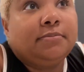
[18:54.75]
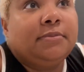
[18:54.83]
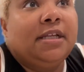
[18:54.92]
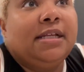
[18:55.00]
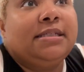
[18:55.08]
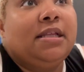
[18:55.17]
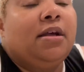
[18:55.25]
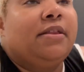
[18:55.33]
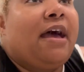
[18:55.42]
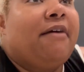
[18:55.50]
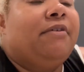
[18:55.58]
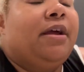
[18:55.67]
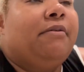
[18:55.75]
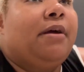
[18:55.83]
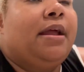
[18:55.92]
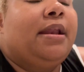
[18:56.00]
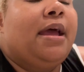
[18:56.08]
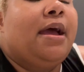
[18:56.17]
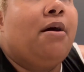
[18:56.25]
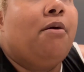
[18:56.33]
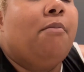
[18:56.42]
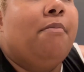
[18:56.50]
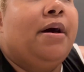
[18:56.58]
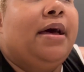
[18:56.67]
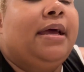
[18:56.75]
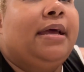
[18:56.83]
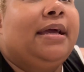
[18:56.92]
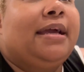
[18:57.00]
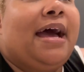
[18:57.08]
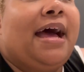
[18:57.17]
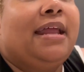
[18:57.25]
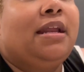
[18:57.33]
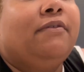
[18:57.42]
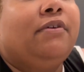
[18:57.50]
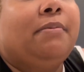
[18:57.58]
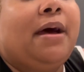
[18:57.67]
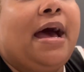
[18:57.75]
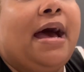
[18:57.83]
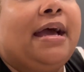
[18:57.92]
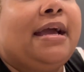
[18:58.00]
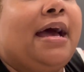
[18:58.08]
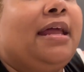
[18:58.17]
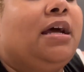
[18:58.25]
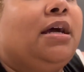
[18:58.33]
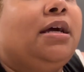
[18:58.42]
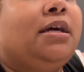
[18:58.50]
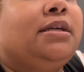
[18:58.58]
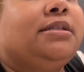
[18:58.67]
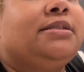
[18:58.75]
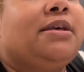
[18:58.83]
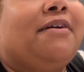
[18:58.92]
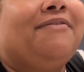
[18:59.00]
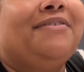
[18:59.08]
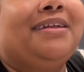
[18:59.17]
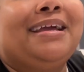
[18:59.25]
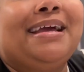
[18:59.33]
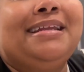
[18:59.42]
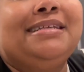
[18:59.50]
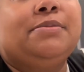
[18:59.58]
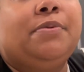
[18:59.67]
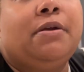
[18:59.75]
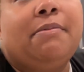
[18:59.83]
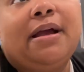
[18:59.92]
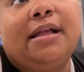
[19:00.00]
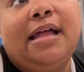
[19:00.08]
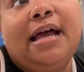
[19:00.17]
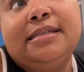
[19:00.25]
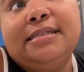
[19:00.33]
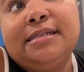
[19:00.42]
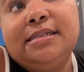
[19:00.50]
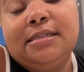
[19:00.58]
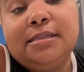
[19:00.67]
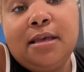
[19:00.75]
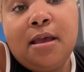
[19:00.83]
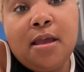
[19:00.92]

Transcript: doesn't look that red right now, but it kind of, my eye kind of hurts. So I feel like I need to put on my glasses